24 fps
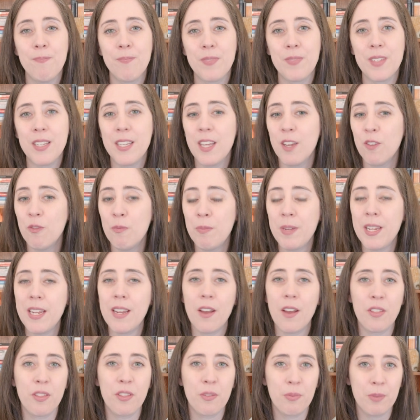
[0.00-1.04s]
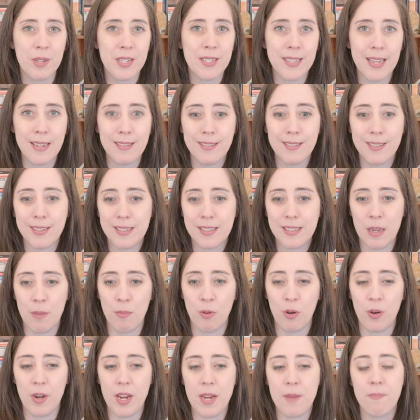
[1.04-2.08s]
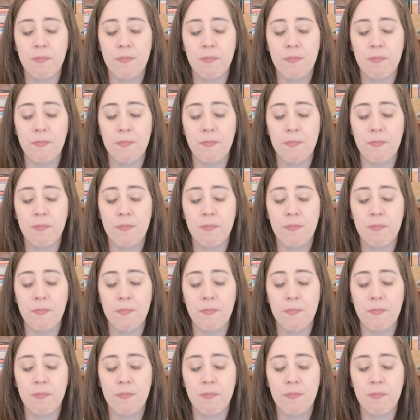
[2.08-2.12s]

give me a 3-sentence summary.